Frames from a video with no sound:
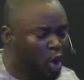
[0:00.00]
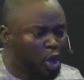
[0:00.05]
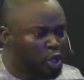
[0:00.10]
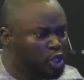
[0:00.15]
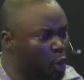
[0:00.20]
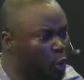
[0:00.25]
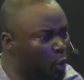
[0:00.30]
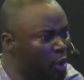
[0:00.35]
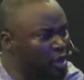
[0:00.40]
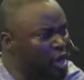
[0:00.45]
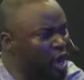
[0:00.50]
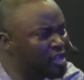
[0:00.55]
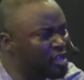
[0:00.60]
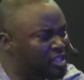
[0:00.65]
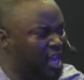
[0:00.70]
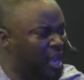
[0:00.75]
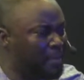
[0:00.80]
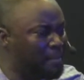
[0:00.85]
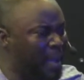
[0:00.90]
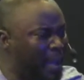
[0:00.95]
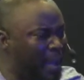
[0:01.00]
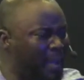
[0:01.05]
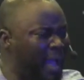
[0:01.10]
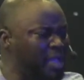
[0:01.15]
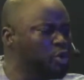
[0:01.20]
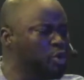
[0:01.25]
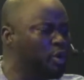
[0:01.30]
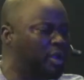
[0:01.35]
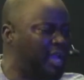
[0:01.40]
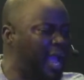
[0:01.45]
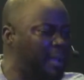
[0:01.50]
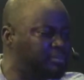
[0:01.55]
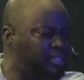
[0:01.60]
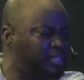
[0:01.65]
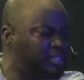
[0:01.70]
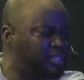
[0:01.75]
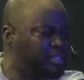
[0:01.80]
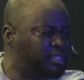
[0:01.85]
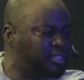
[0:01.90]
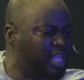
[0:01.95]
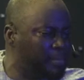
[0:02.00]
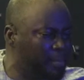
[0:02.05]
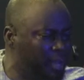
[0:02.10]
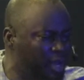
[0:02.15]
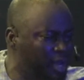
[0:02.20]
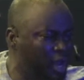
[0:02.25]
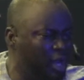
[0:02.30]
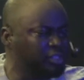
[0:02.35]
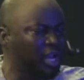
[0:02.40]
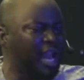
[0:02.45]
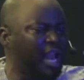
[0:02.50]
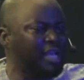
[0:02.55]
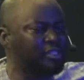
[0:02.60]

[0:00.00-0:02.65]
will not remember you kept $1 million somewhere.